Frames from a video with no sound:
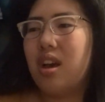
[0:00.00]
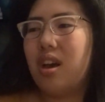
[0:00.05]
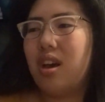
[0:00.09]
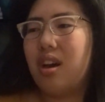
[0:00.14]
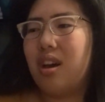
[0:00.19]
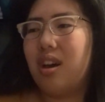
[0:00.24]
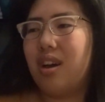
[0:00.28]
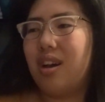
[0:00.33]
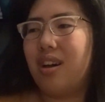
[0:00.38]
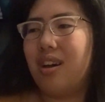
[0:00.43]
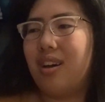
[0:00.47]

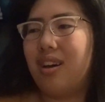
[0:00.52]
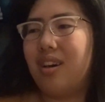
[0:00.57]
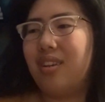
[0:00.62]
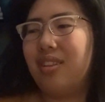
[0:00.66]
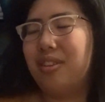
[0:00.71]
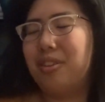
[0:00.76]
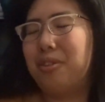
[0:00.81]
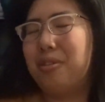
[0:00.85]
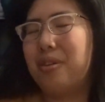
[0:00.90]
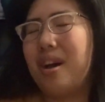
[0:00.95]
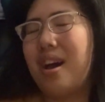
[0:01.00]
uh, a
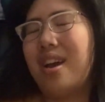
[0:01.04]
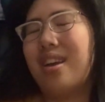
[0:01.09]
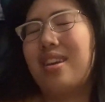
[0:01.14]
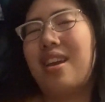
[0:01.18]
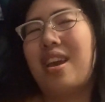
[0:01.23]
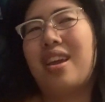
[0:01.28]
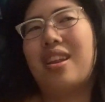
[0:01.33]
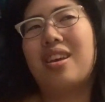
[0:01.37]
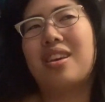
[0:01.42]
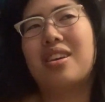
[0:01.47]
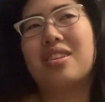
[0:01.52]
little
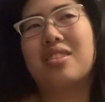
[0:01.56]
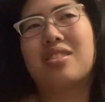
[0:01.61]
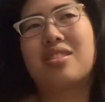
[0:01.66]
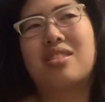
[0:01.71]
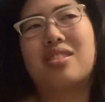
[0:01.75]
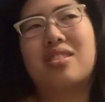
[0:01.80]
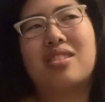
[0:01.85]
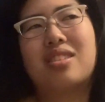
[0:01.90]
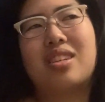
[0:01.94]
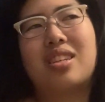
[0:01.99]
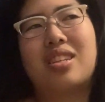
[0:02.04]

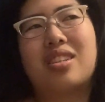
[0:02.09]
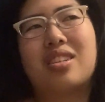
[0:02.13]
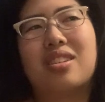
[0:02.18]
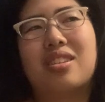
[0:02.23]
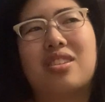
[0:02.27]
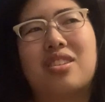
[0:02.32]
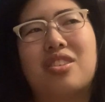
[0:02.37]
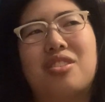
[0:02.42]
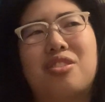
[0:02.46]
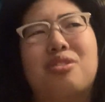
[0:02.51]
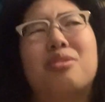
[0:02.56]
hiatus and
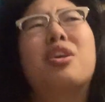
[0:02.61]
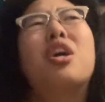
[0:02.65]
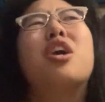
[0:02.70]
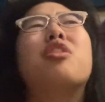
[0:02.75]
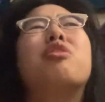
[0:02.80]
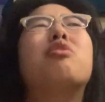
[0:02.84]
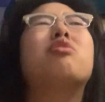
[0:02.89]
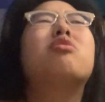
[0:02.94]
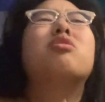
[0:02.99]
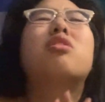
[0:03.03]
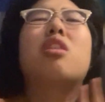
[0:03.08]
just
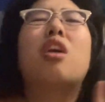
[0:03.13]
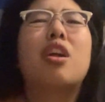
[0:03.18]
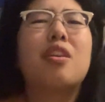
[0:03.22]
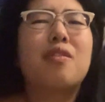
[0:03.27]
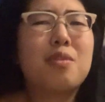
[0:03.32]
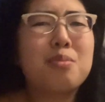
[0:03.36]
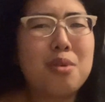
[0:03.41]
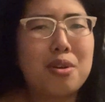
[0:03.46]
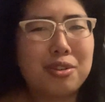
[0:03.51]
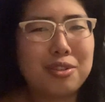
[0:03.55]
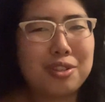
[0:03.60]
there's a lot of
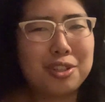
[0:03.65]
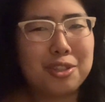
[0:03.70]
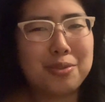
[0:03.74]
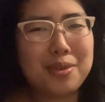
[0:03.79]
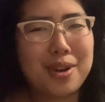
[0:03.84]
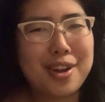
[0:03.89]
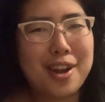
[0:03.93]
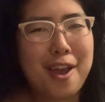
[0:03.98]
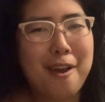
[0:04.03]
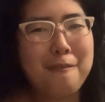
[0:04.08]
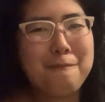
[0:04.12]
emotions
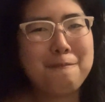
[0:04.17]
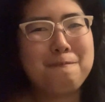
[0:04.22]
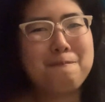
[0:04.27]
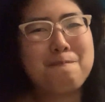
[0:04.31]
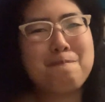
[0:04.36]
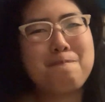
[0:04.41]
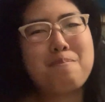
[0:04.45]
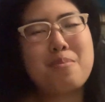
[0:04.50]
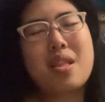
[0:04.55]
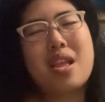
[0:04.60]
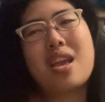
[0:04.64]
right now
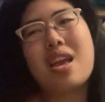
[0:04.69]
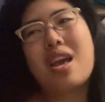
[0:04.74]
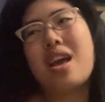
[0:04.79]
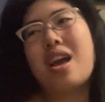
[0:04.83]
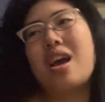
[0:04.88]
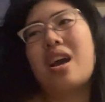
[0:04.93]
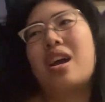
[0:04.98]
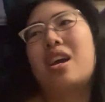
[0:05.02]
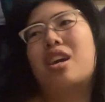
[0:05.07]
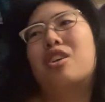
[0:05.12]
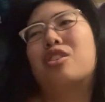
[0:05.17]

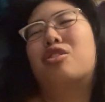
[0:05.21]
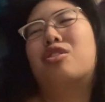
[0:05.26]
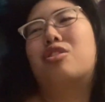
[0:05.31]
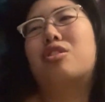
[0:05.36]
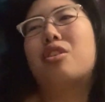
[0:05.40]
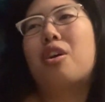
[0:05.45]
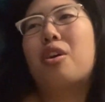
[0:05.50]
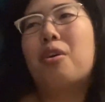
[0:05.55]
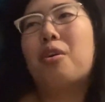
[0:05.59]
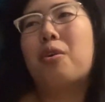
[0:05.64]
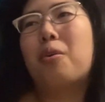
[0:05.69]

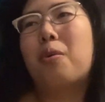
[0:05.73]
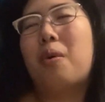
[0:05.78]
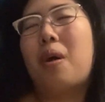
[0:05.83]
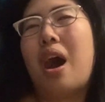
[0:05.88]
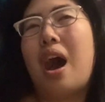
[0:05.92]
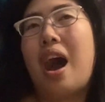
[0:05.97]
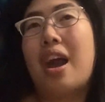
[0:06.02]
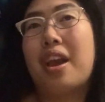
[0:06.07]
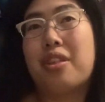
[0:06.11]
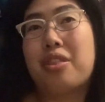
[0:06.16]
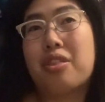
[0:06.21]
so
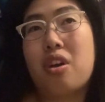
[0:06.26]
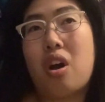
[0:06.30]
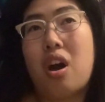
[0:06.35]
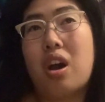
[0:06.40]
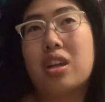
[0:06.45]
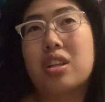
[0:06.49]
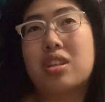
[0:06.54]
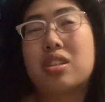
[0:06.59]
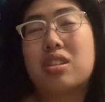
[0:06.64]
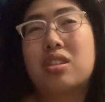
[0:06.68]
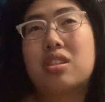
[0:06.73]
I
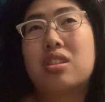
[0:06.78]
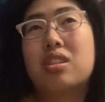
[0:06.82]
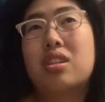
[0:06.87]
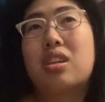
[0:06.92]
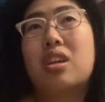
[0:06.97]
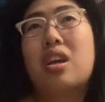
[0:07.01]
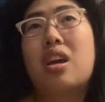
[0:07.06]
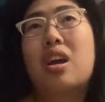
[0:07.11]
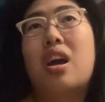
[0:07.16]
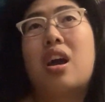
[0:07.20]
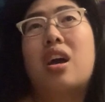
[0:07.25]
thought
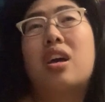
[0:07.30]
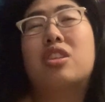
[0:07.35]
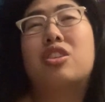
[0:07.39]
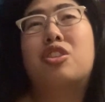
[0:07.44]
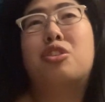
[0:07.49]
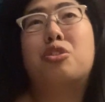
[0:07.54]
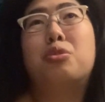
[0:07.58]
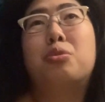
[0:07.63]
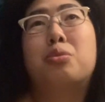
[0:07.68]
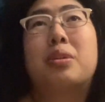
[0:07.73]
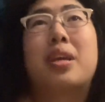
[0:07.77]

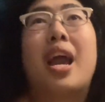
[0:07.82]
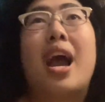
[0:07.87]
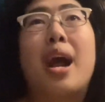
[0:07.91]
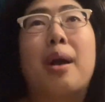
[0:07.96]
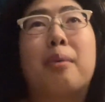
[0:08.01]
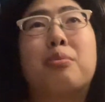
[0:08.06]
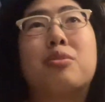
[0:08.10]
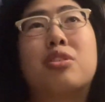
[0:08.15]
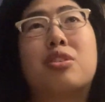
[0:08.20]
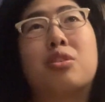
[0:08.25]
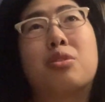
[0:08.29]
to
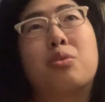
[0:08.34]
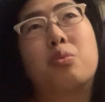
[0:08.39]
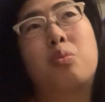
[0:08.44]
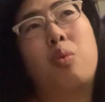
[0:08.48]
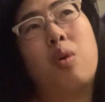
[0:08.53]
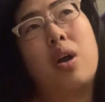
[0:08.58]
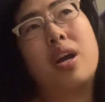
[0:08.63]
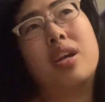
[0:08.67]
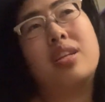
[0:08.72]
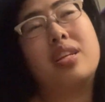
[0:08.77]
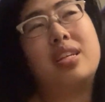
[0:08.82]
capture
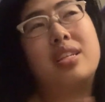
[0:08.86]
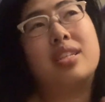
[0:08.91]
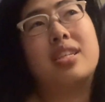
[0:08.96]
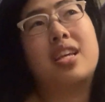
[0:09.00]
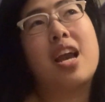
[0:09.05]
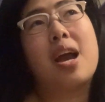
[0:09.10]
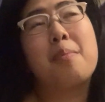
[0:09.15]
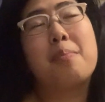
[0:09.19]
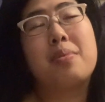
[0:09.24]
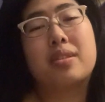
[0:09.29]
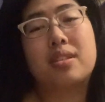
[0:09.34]
what East
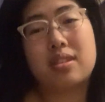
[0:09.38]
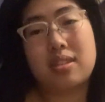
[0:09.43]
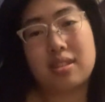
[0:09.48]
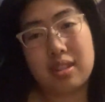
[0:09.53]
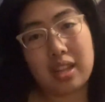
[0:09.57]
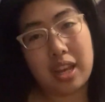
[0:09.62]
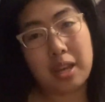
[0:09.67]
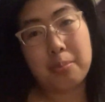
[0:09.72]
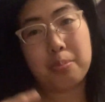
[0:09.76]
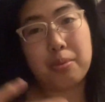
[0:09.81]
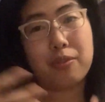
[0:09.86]
Campus is
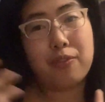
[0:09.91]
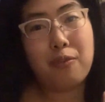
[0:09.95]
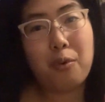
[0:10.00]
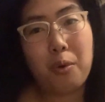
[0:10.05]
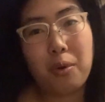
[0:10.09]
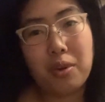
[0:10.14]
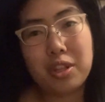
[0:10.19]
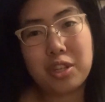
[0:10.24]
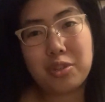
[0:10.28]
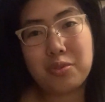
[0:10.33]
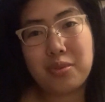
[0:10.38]
like
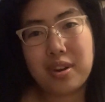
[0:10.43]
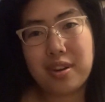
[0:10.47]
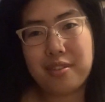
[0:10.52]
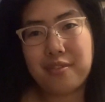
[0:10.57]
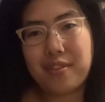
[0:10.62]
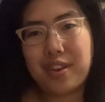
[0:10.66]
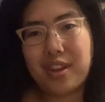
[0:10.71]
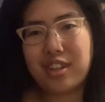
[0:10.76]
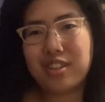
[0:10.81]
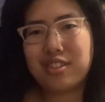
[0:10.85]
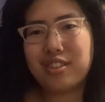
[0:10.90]
before this
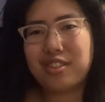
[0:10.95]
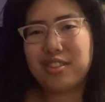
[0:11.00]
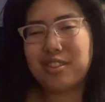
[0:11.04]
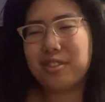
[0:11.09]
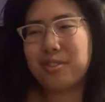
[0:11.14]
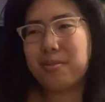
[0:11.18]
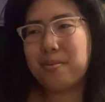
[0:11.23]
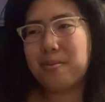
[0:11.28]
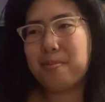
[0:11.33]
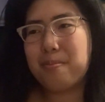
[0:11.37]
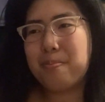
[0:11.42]

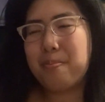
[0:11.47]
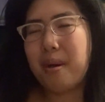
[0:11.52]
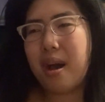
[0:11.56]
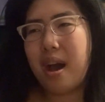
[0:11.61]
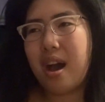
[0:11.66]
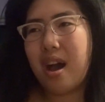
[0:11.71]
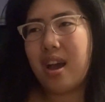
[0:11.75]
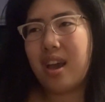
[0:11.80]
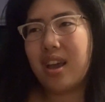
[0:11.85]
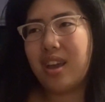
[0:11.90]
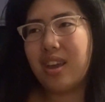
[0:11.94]
renovations
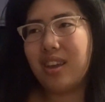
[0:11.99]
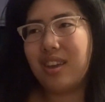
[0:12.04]
by